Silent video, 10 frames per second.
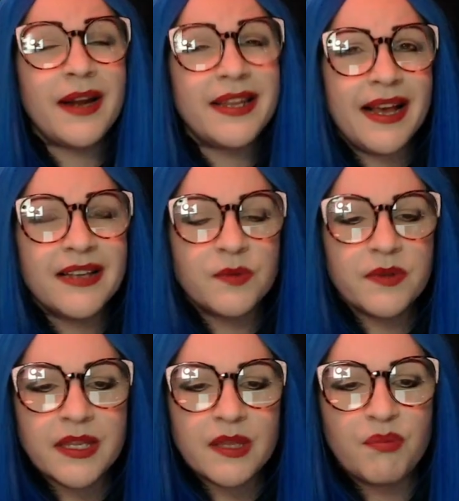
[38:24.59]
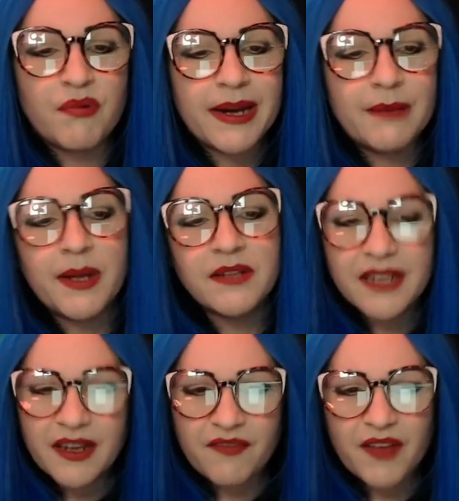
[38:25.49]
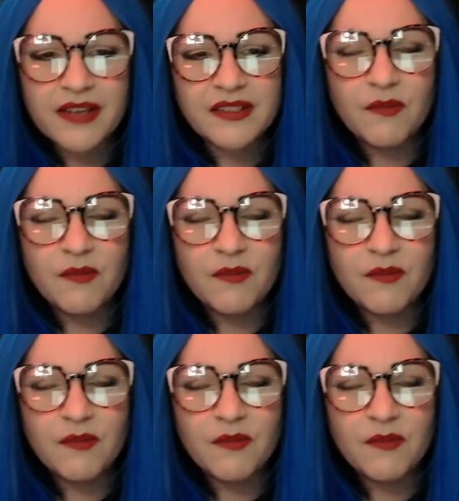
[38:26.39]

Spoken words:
I guess, with like the brain melting effects